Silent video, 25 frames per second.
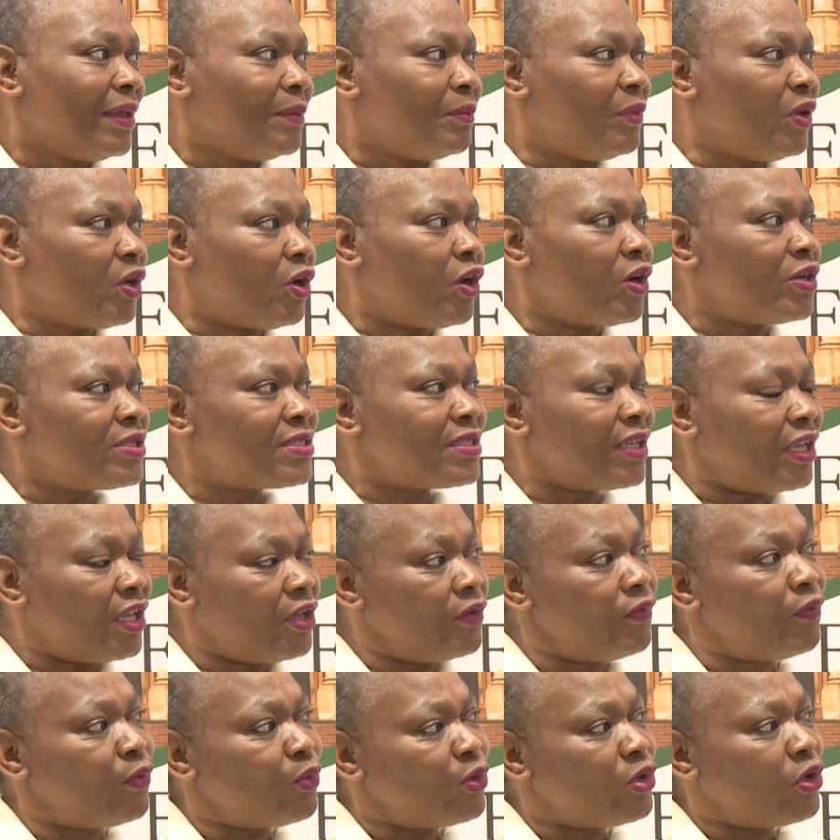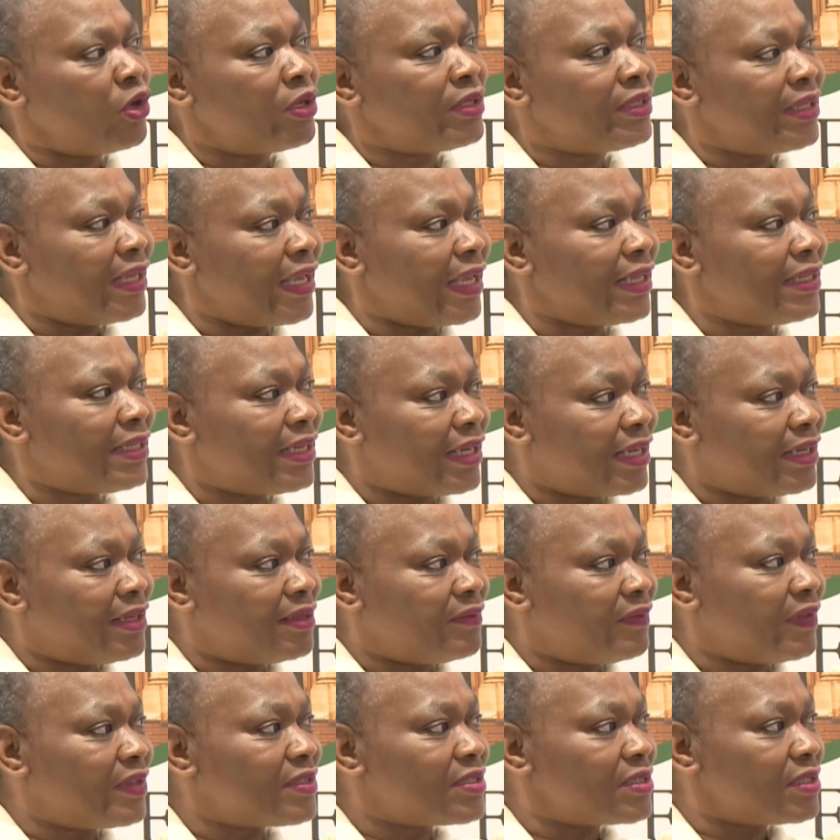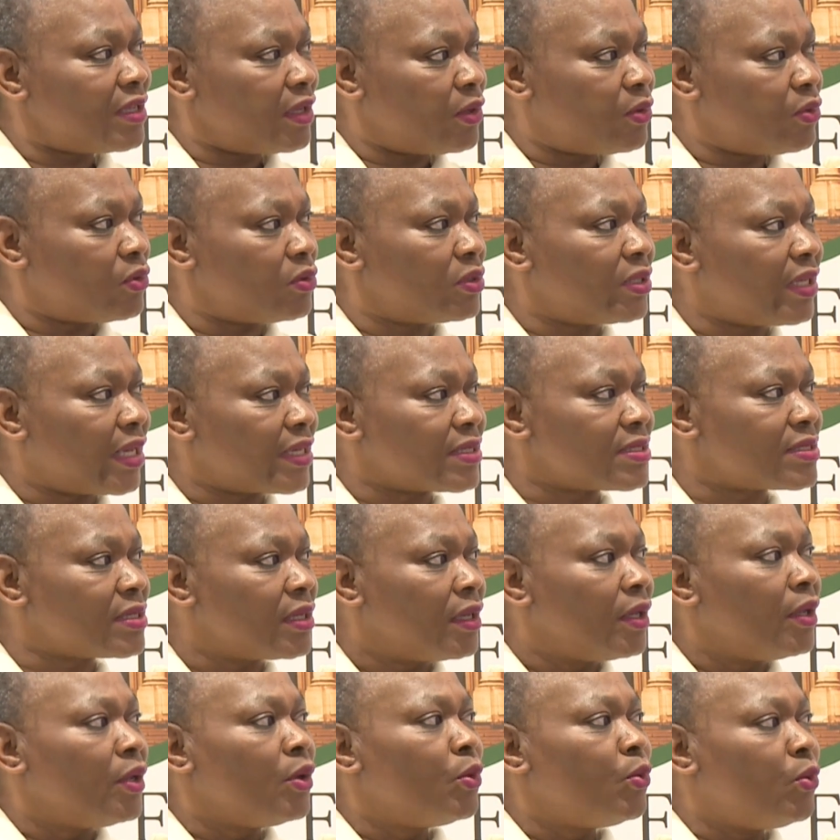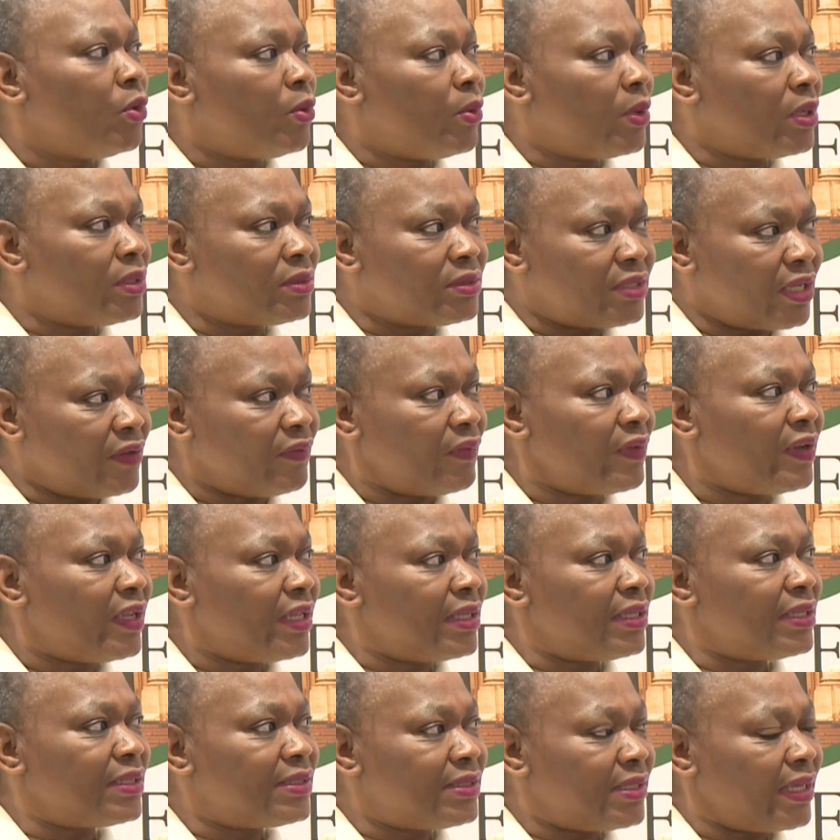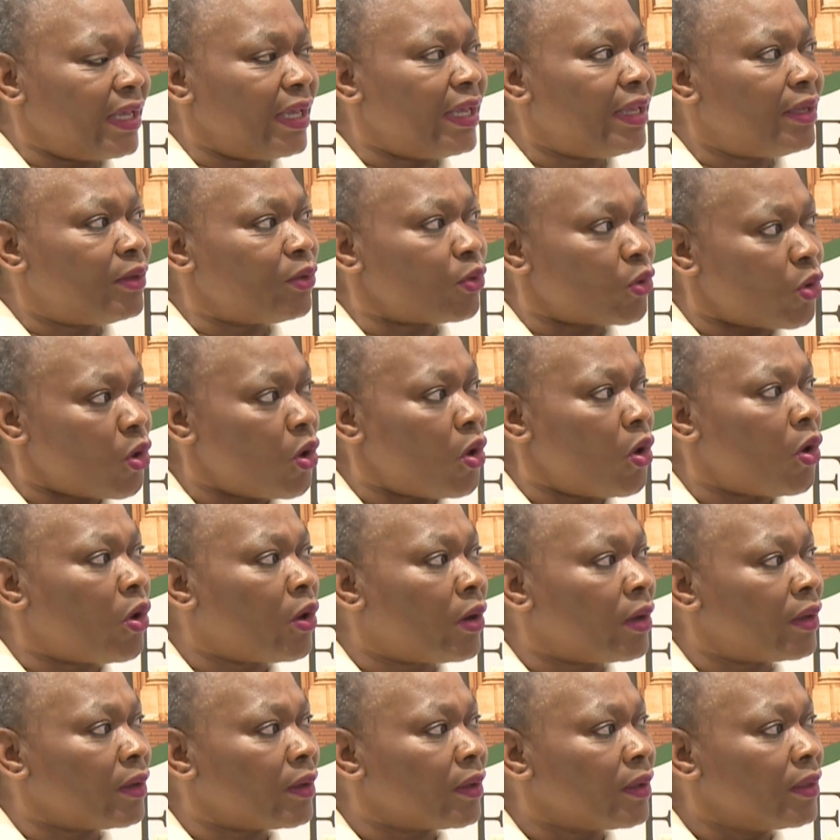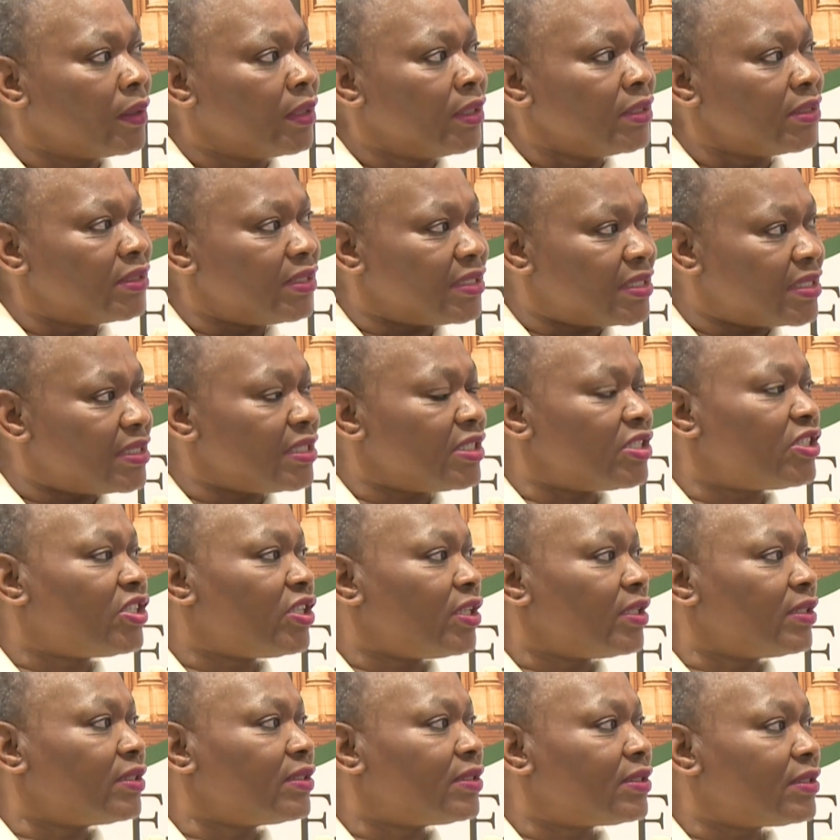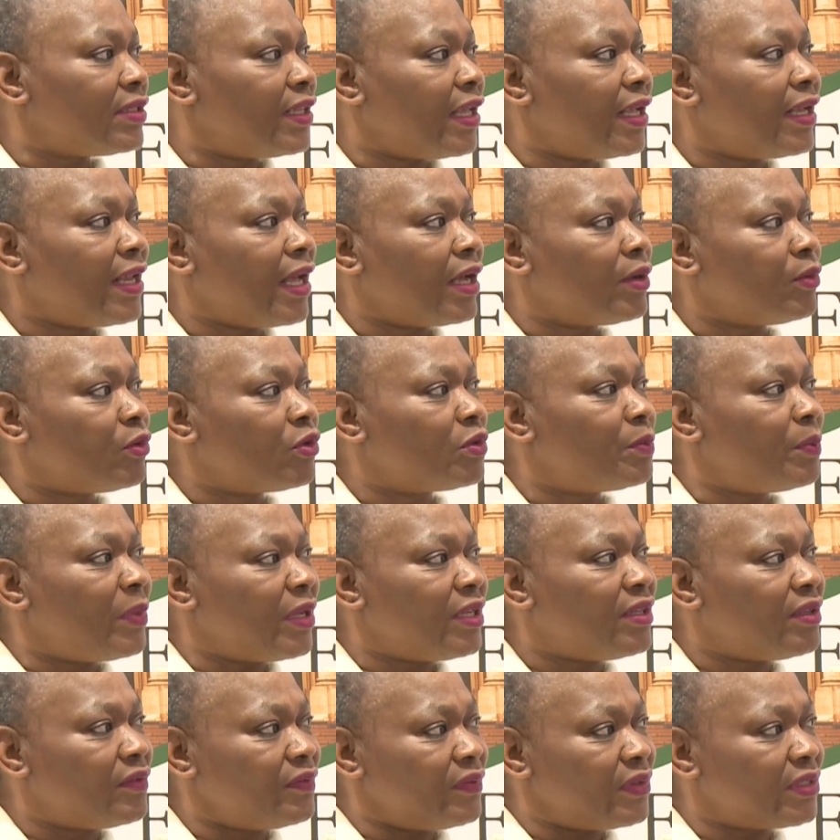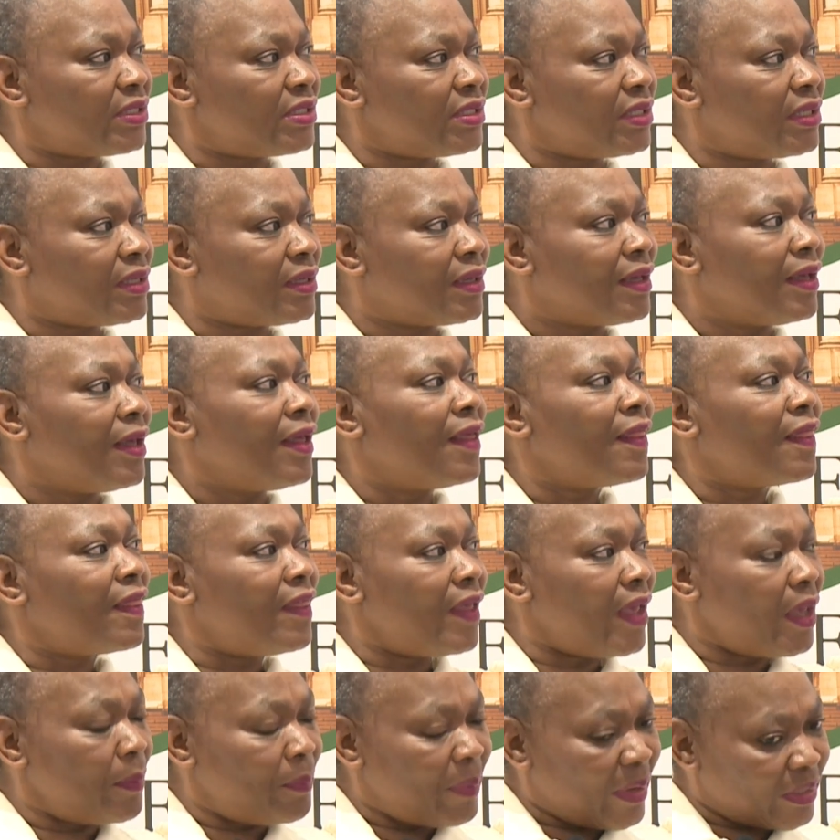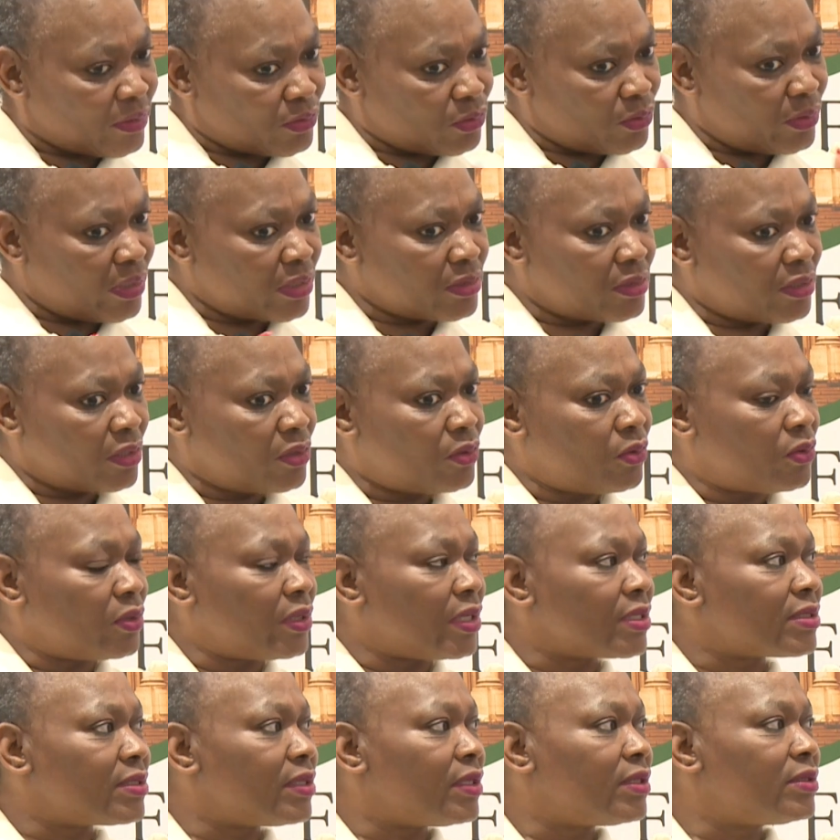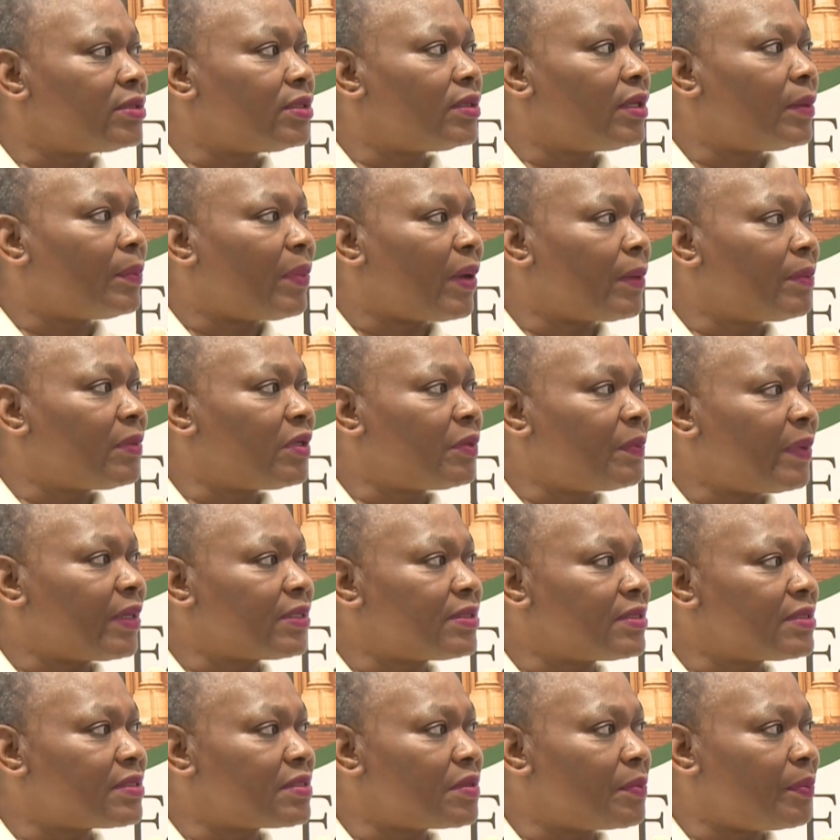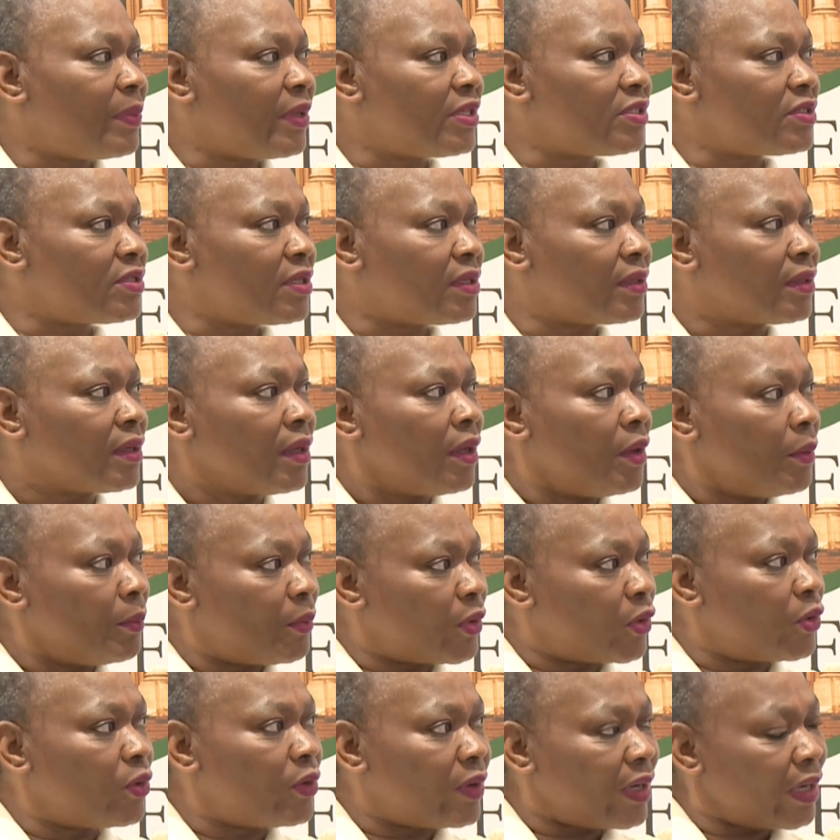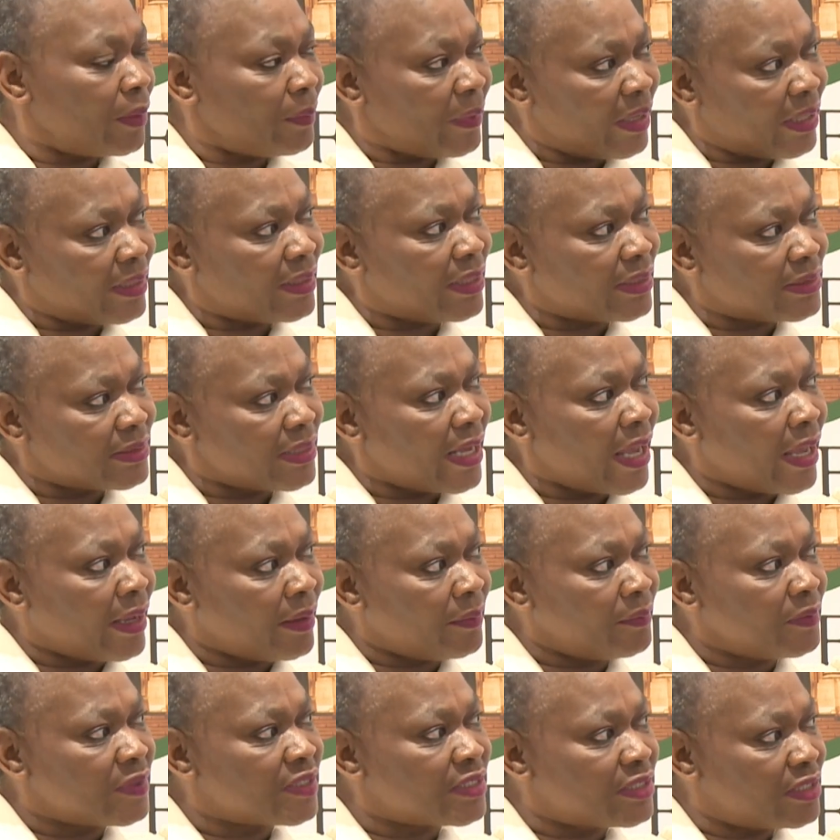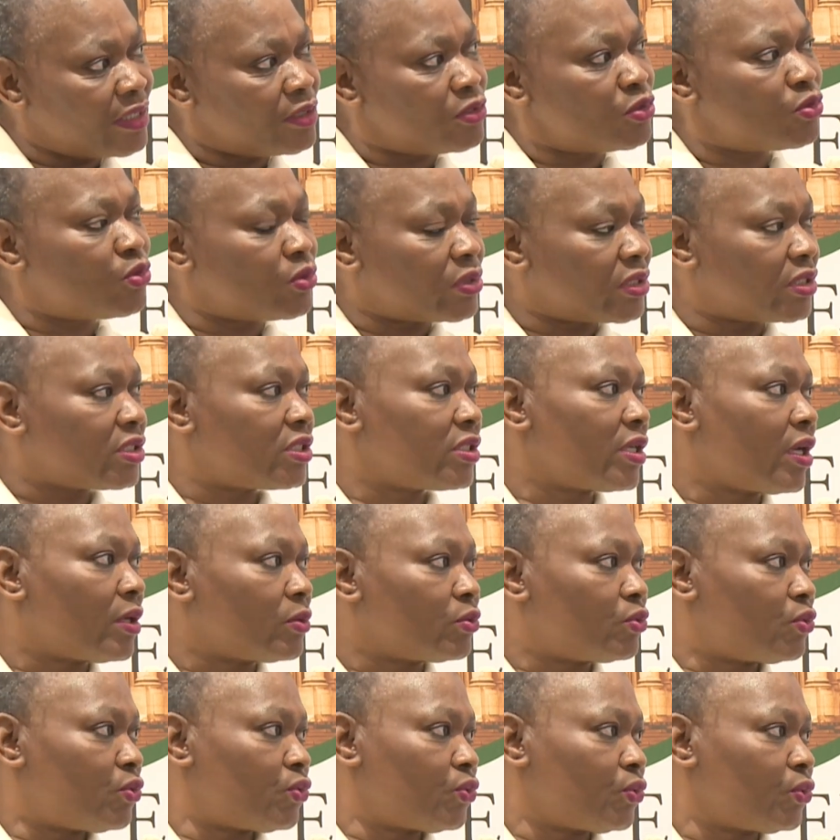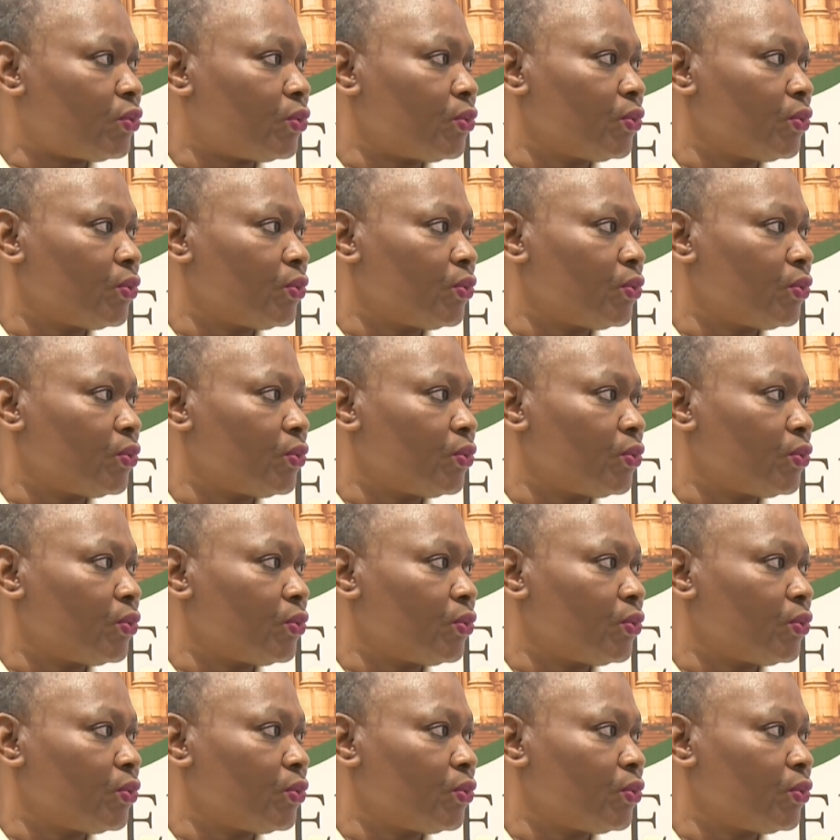Because if we don't get relevant stakeholders, we will definitely take wrong decisions that are not benefiting their particular stakeholders that the public participation program at the time seeks to reach out to.